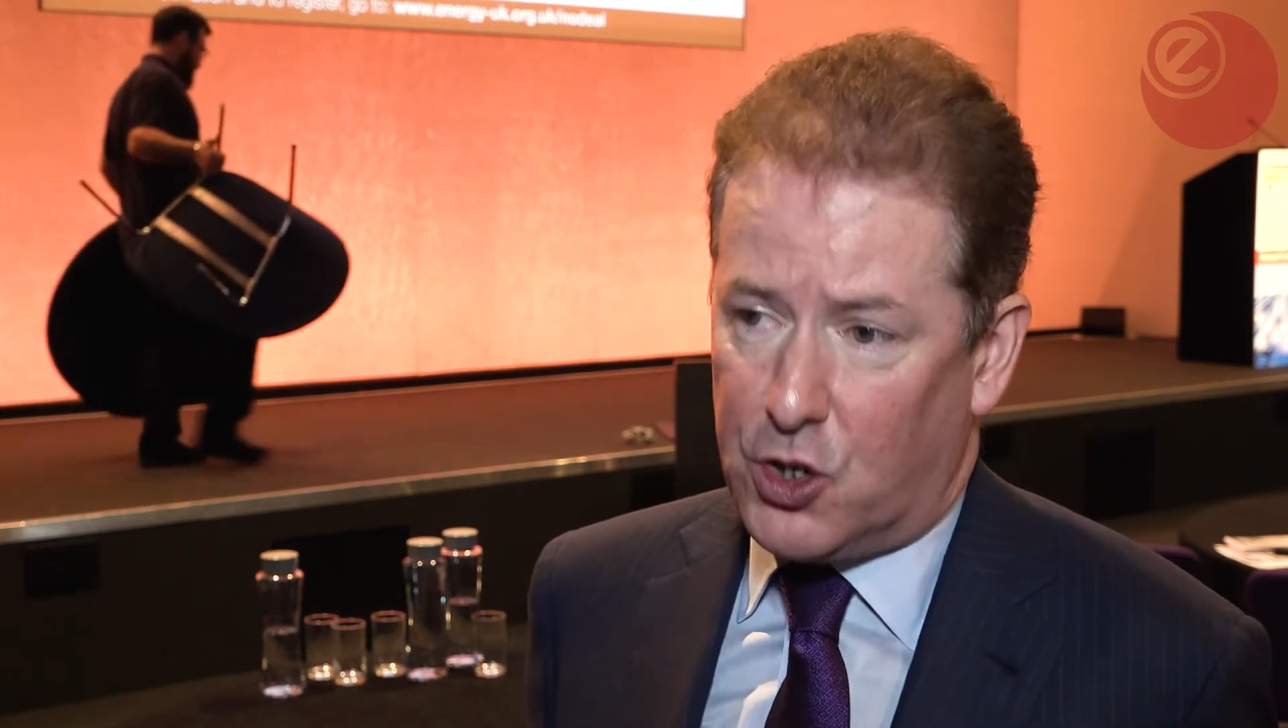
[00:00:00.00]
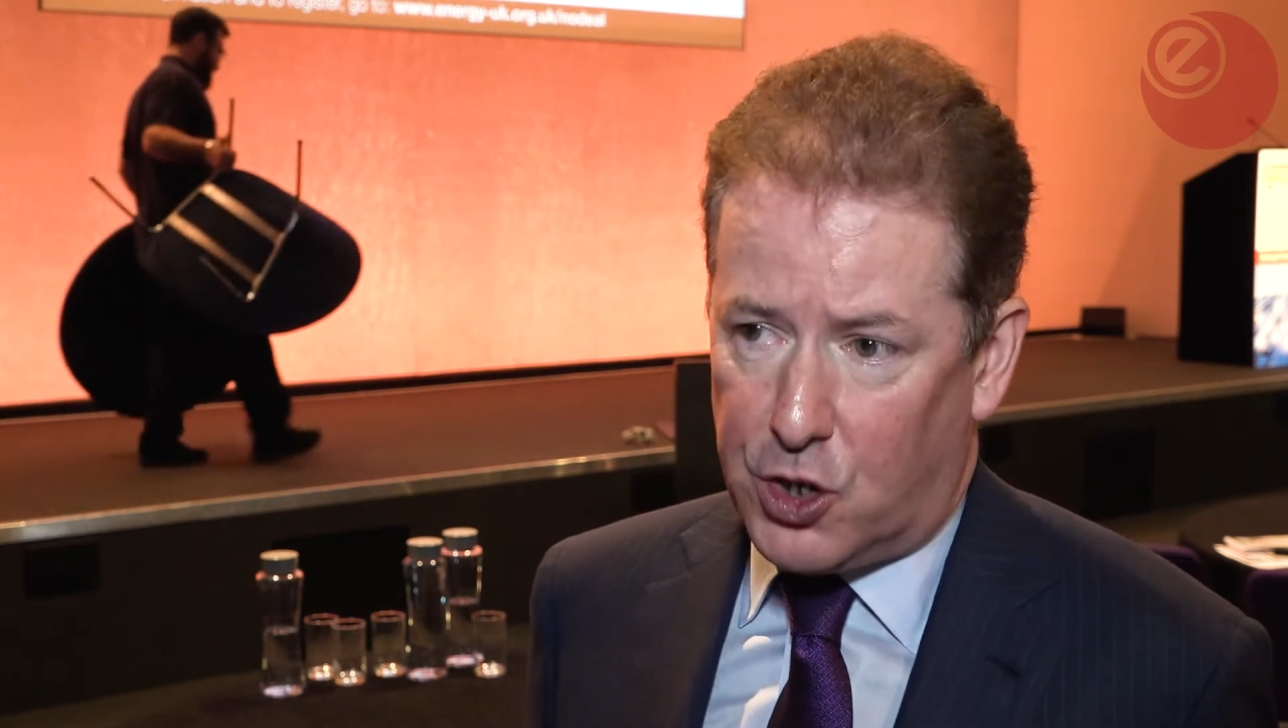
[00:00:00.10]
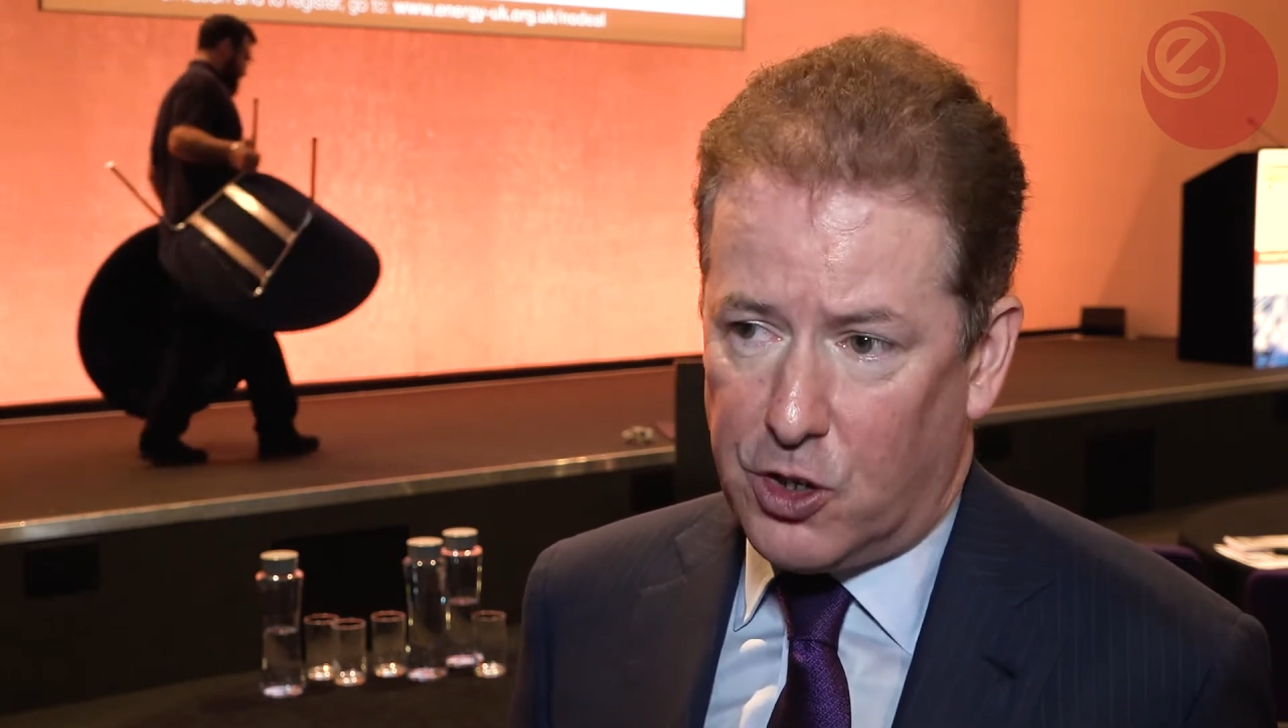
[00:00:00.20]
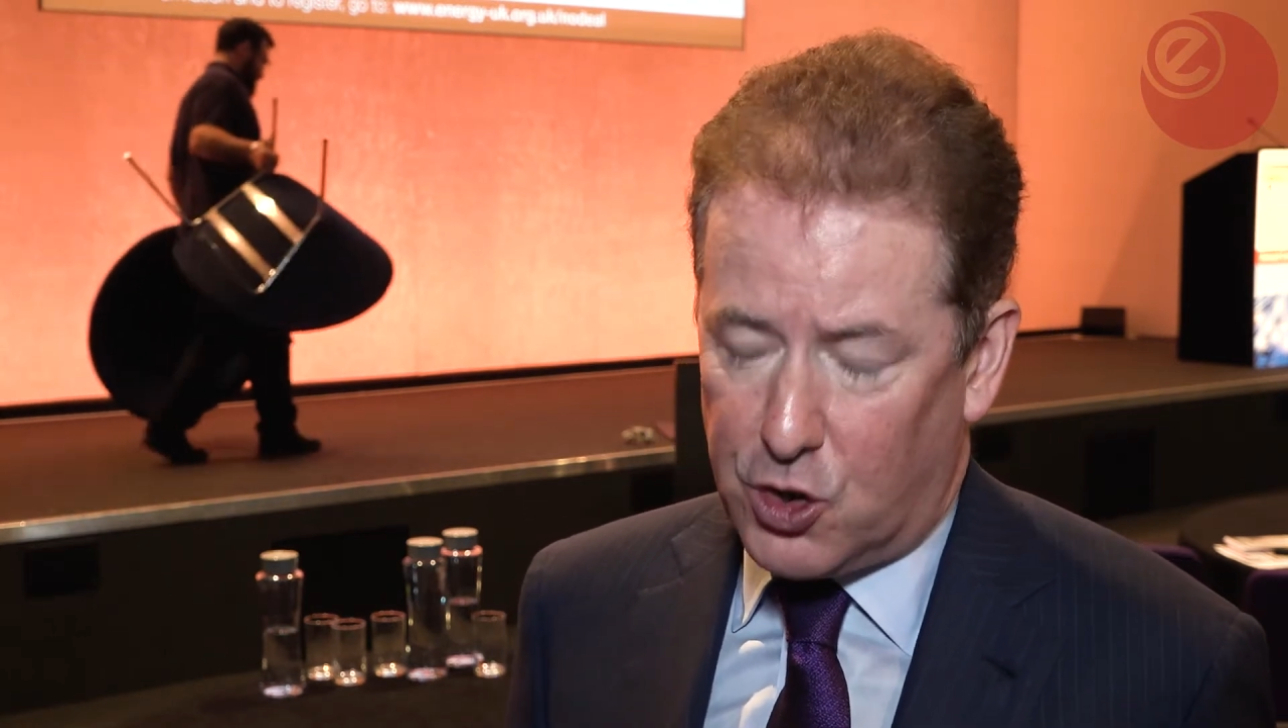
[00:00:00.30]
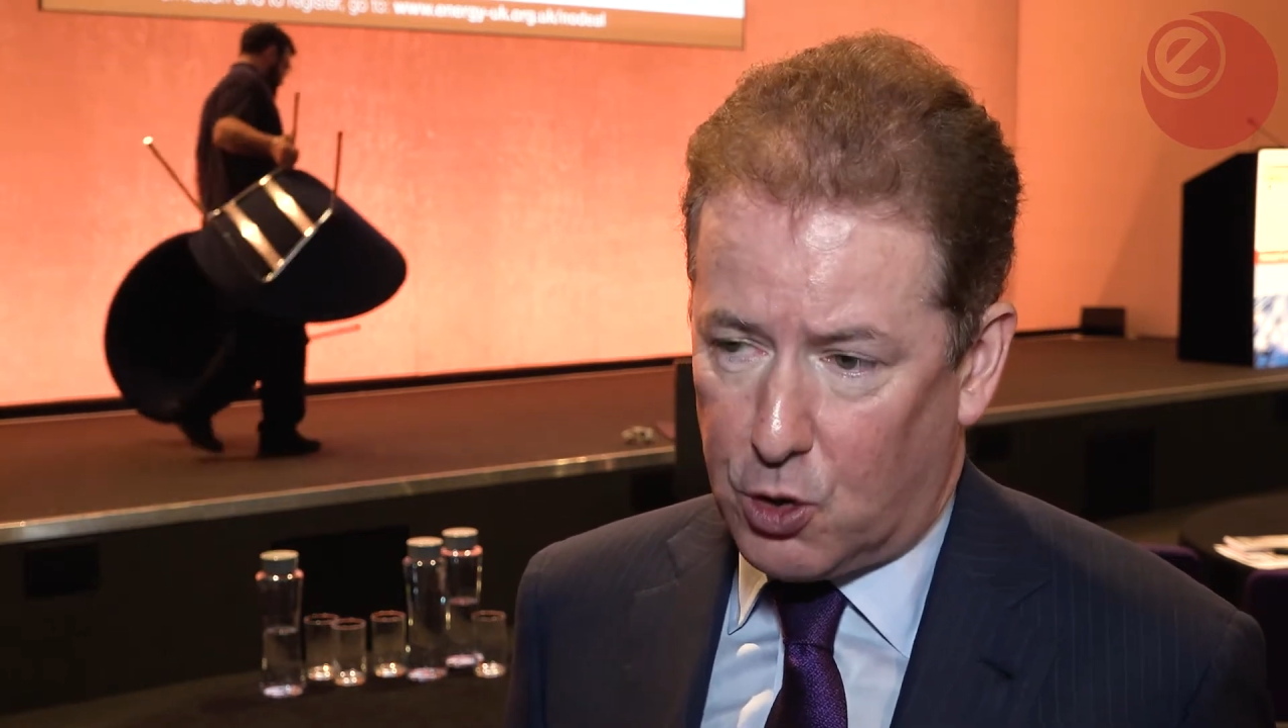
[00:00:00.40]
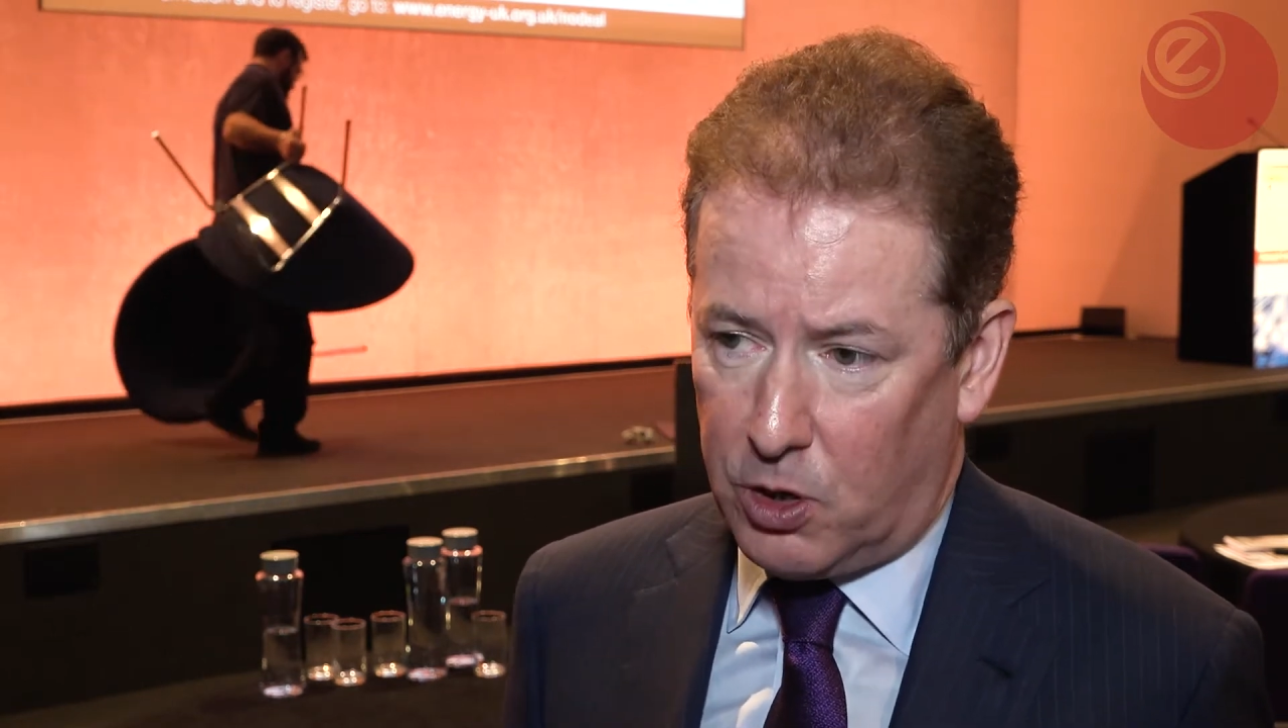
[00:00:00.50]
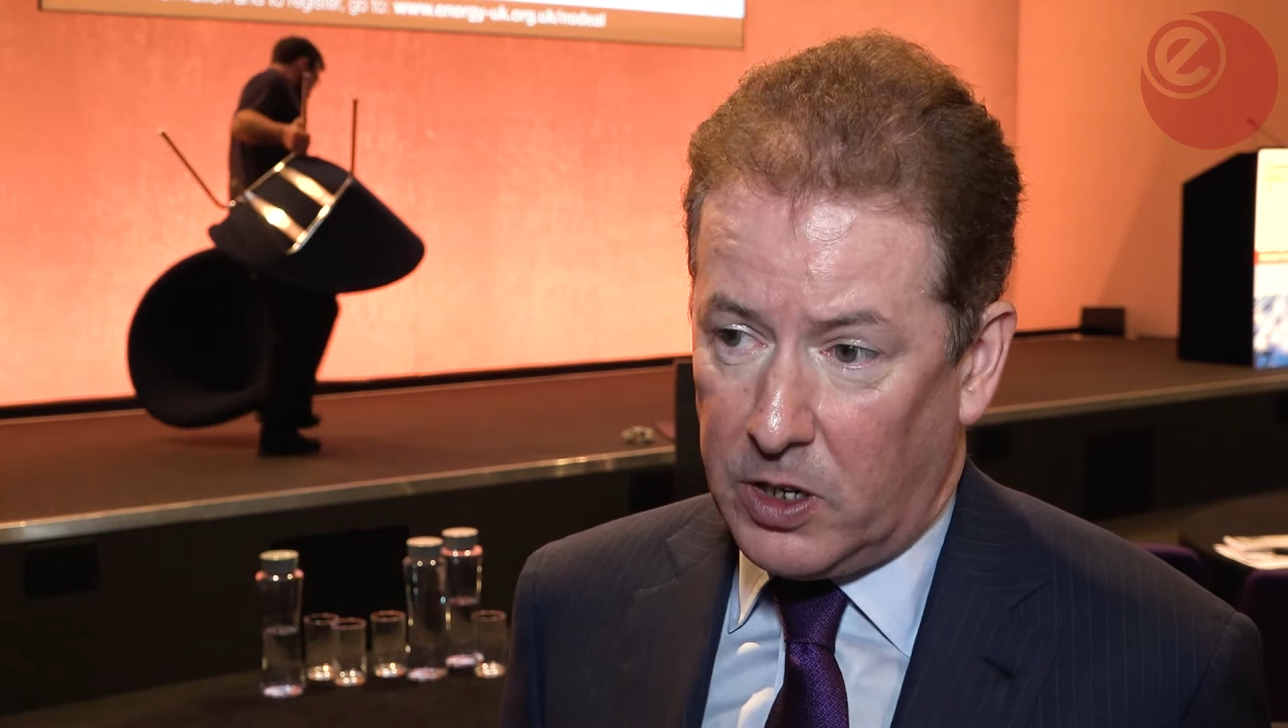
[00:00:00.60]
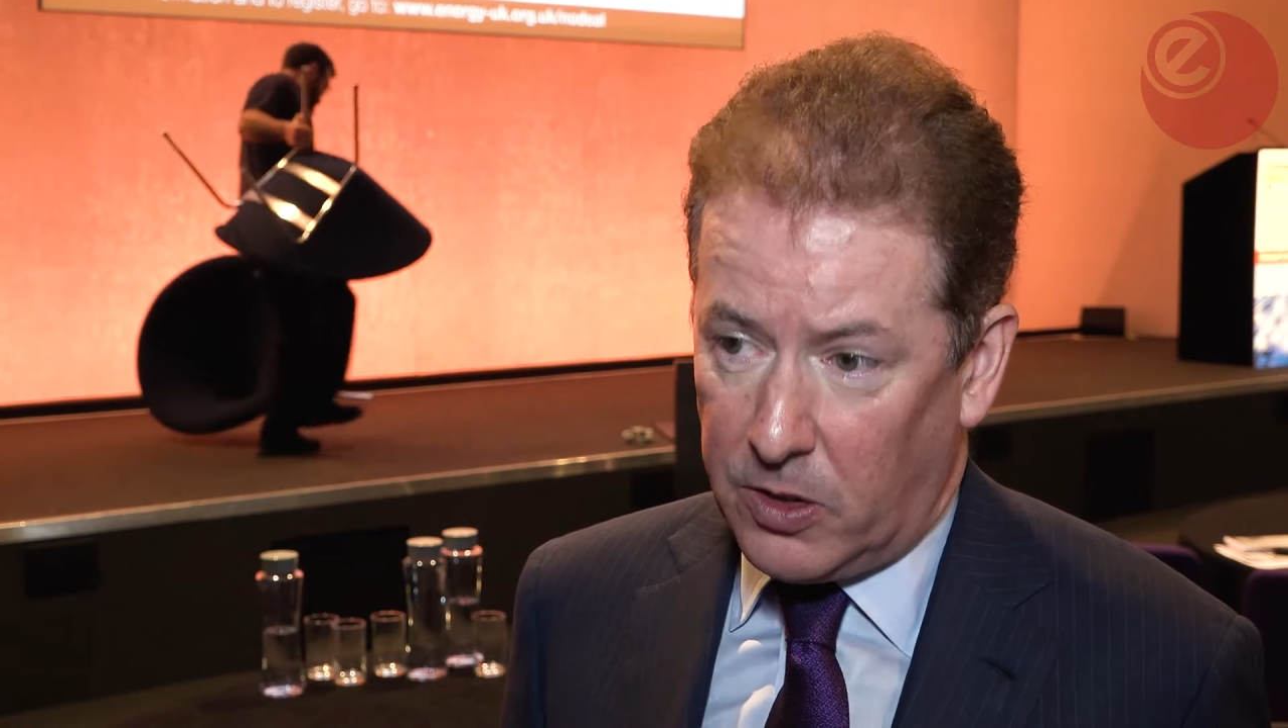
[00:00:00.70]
in